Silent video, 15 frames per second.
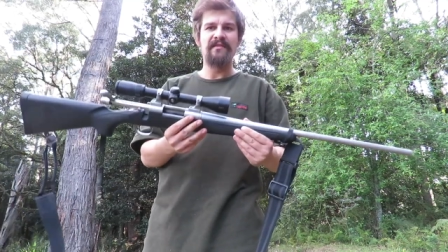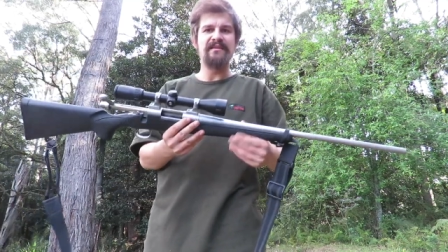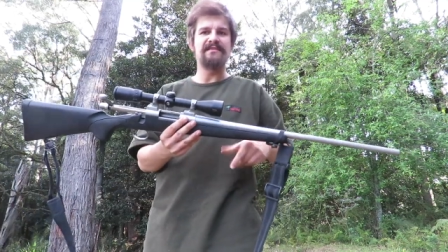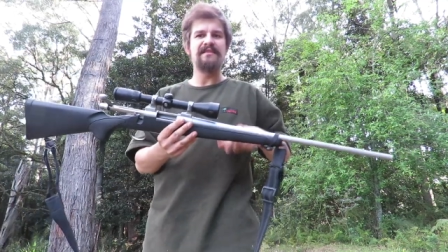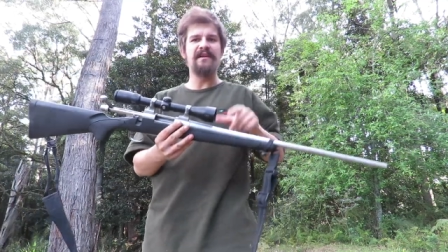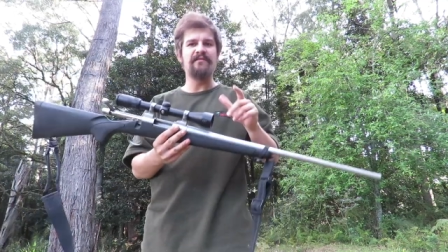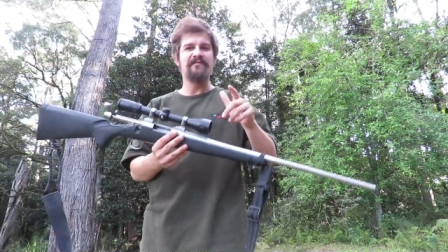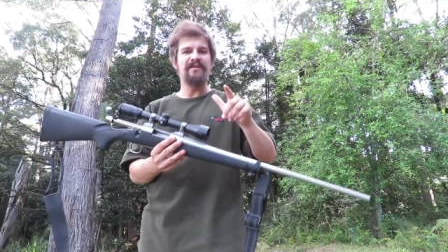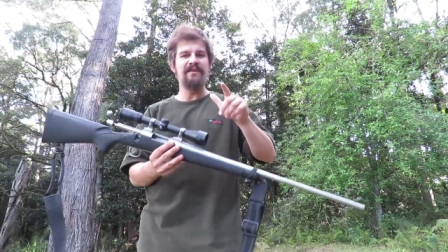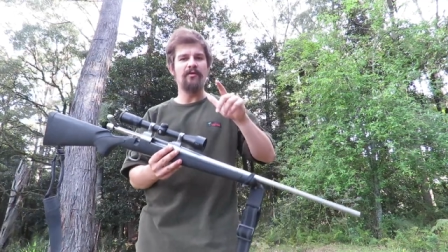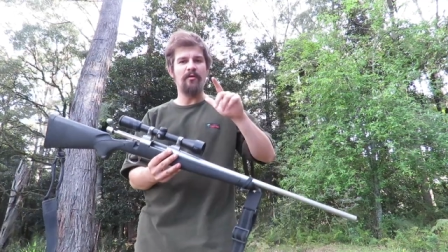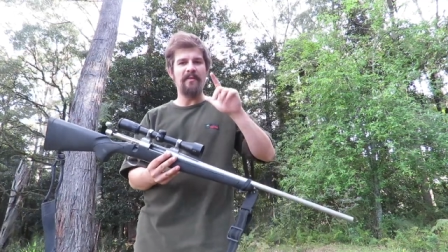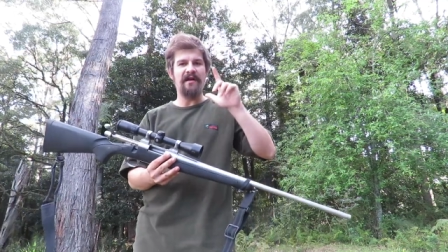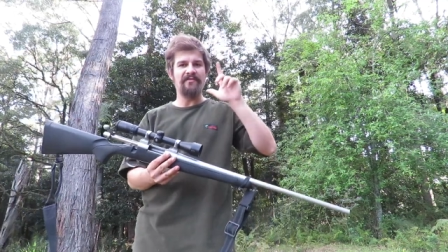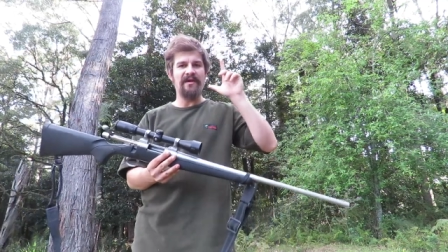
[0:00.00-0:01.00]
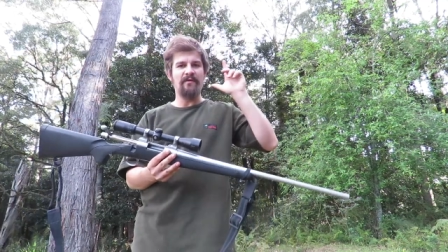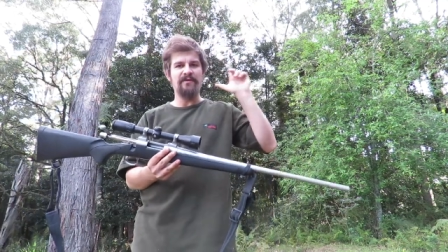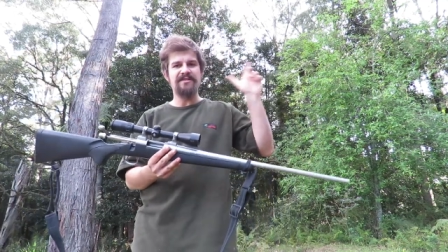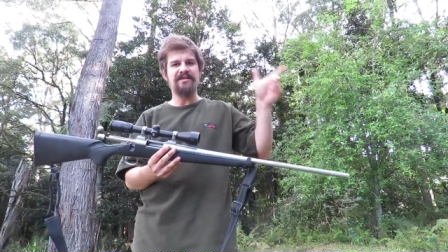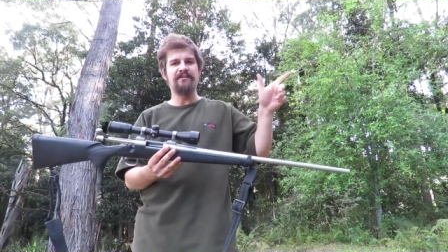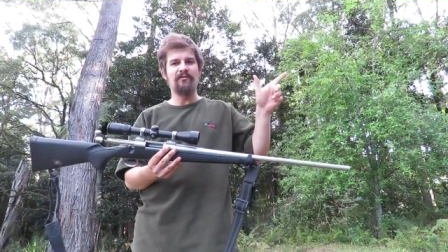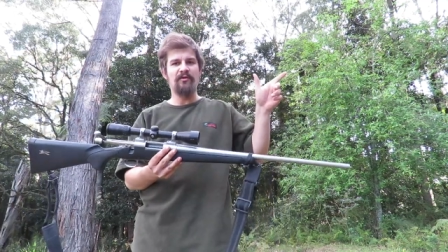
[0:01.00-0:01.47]
There's another video about that
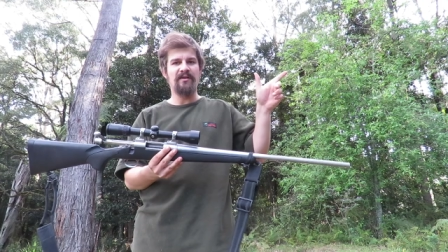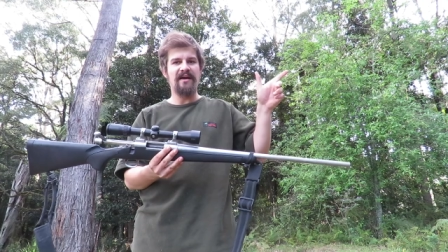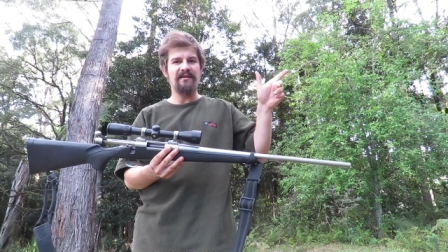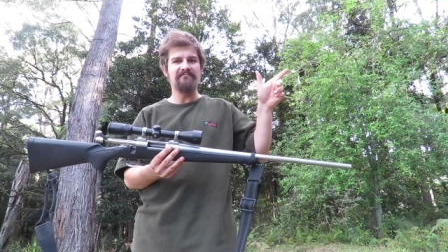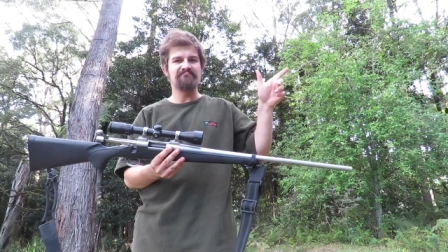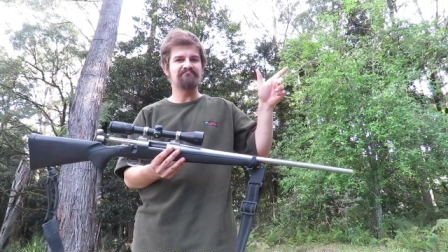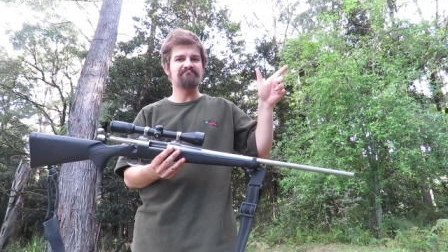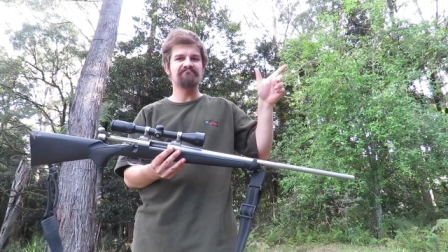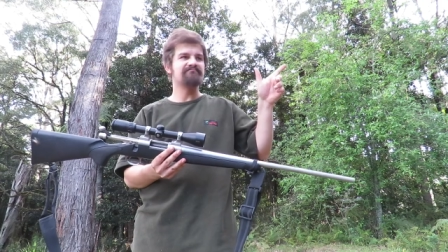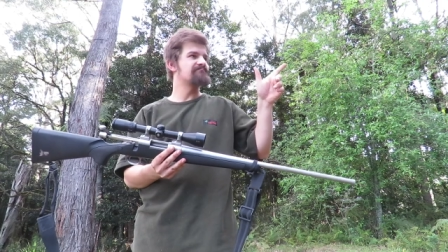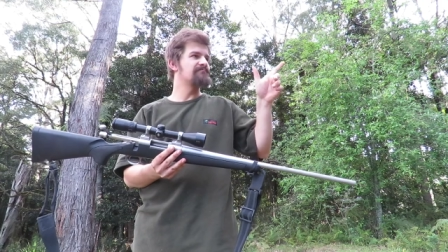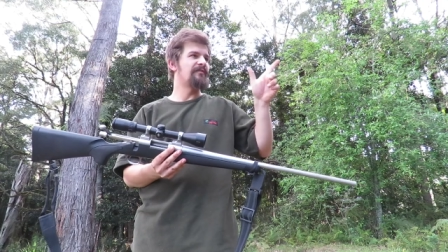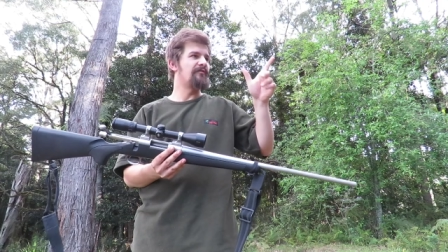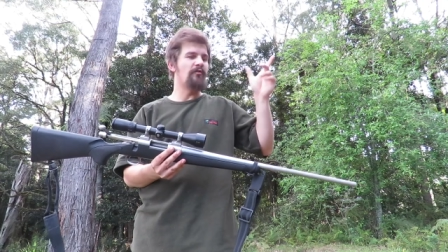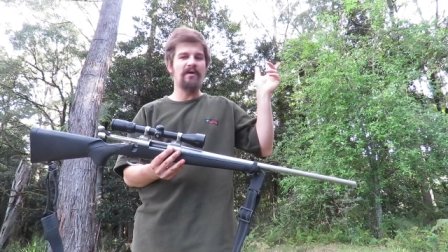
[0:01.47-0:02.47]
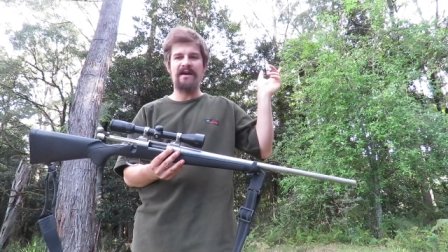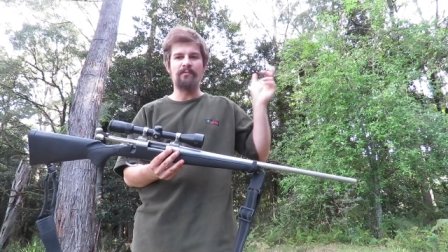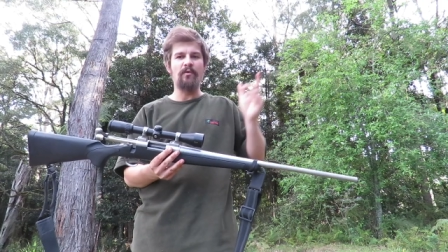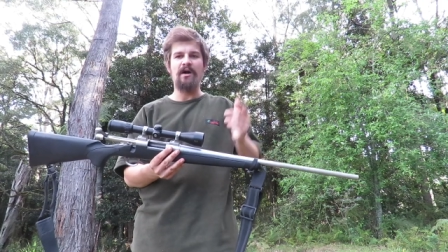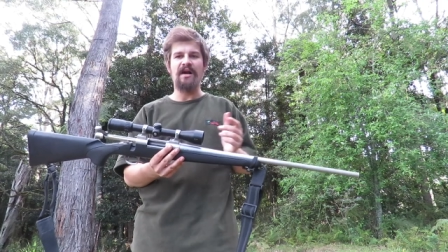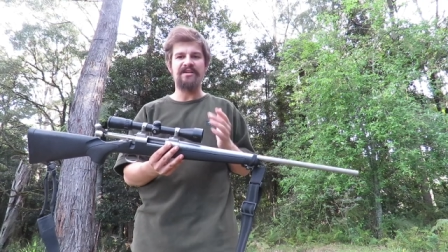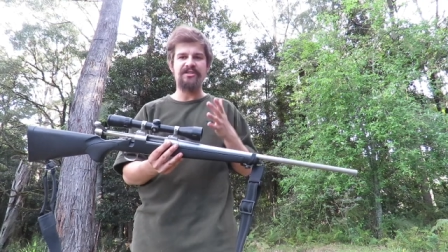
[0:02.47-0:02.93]
which you can look at
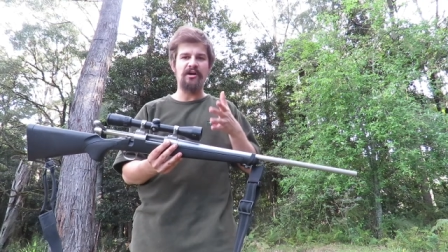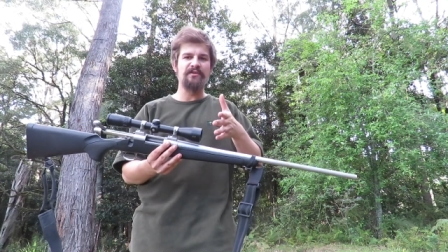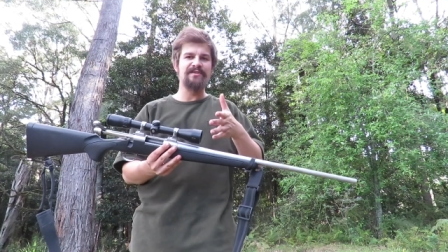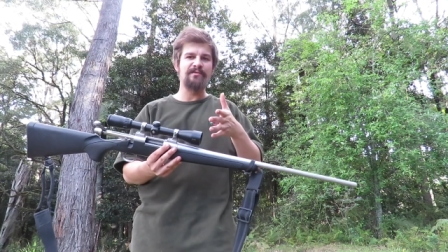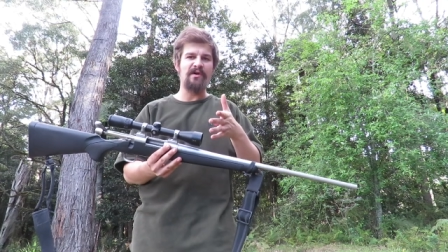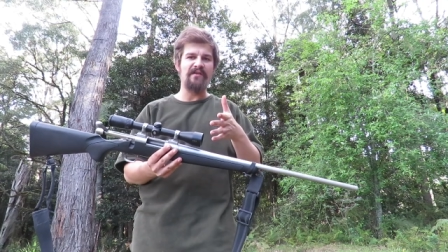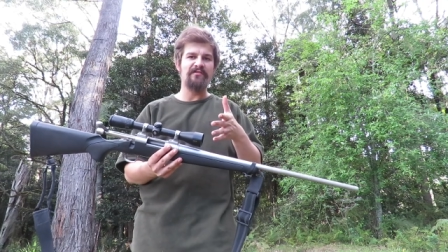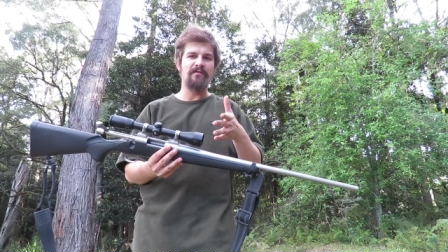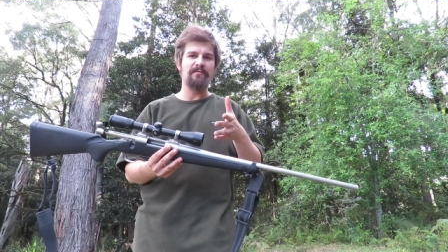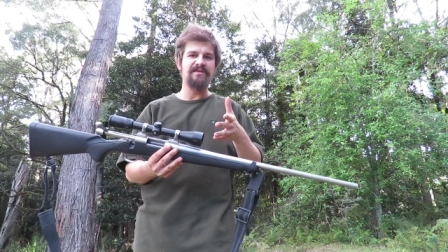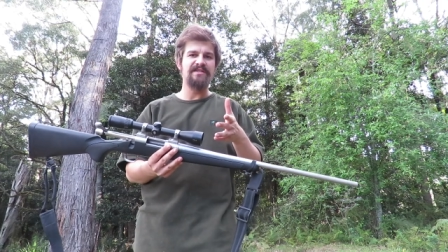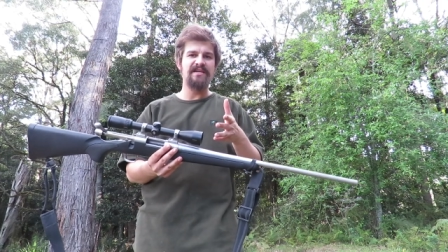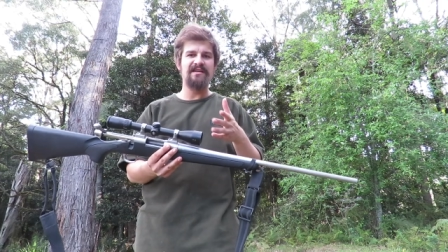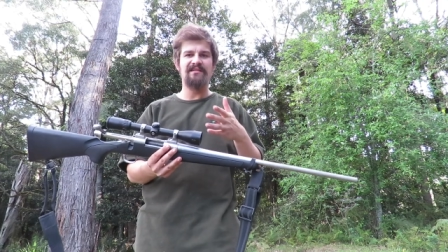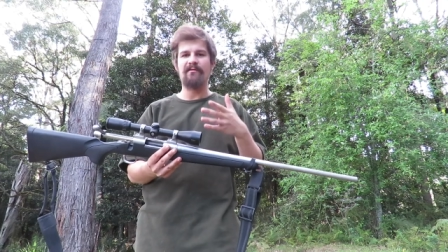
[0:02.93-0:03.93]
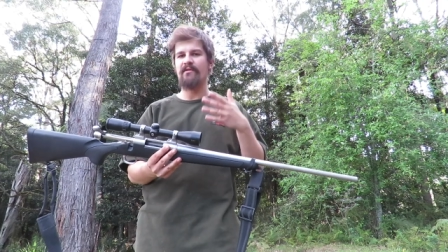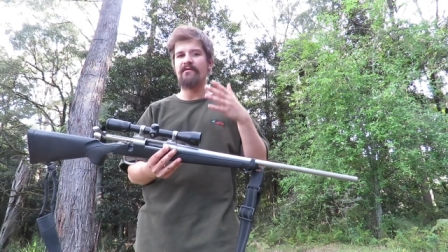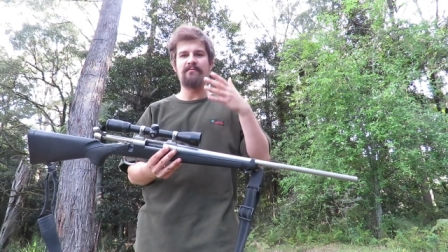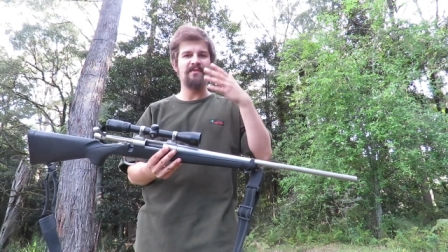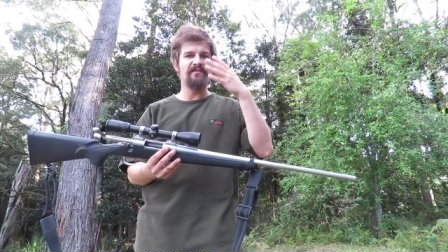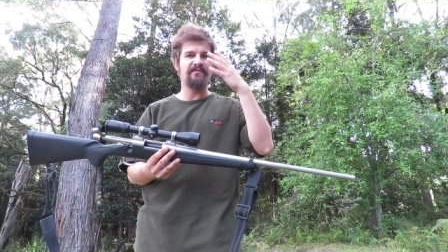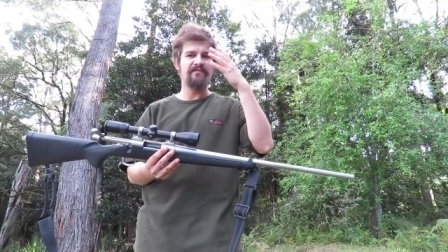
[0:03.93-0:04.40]
beforehand, why I chose the rifle in particular
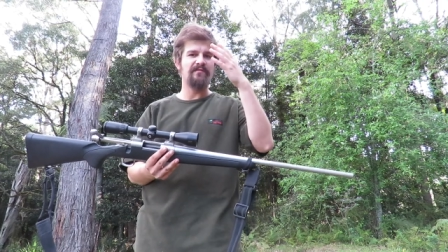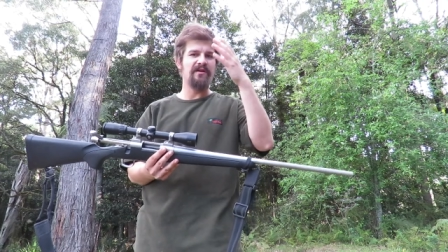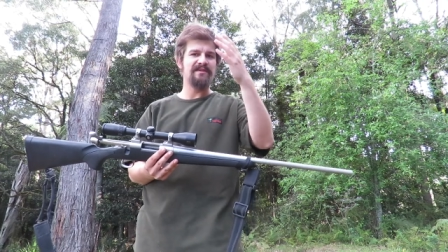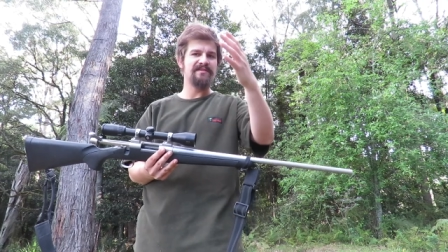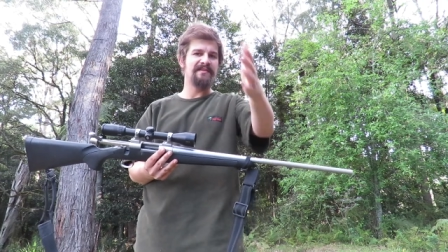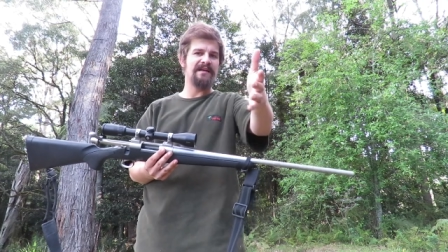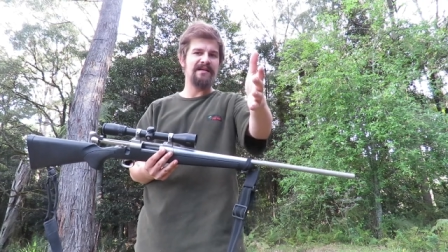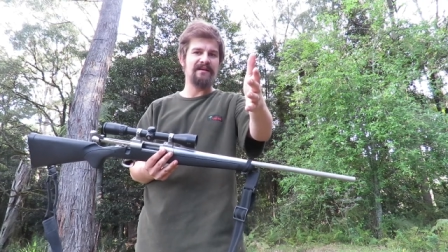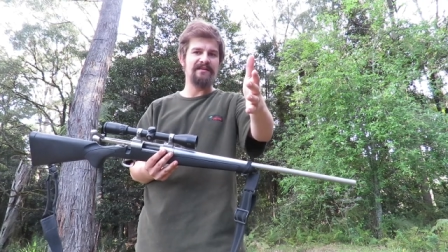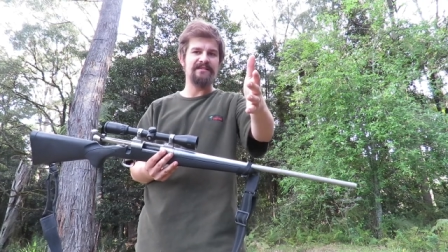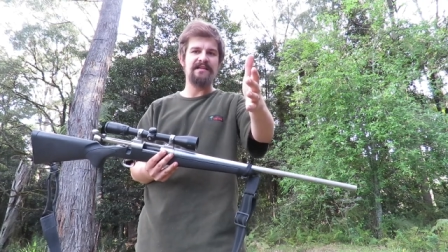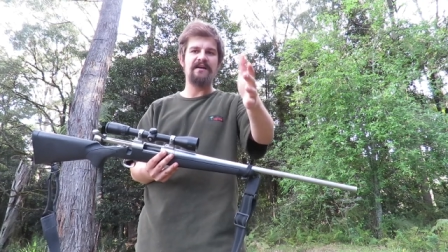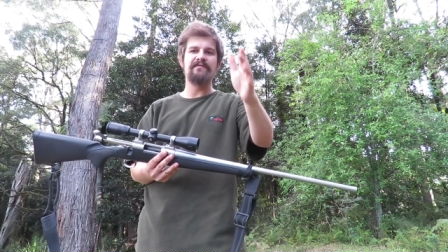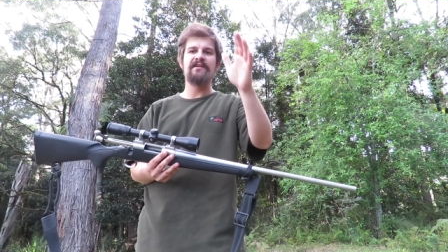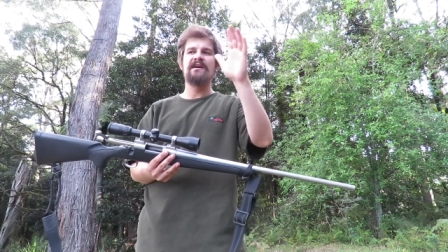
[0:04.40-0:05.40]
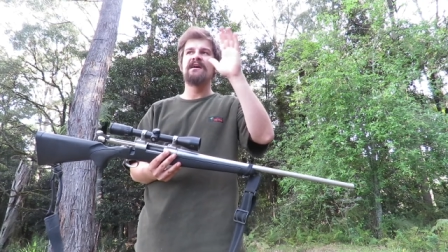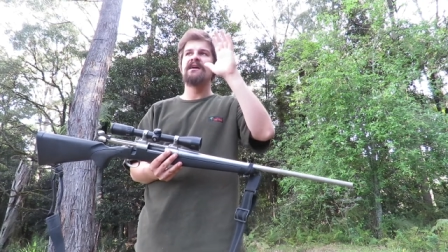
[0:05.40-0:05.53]
and a bit of advice and that kind of stuff.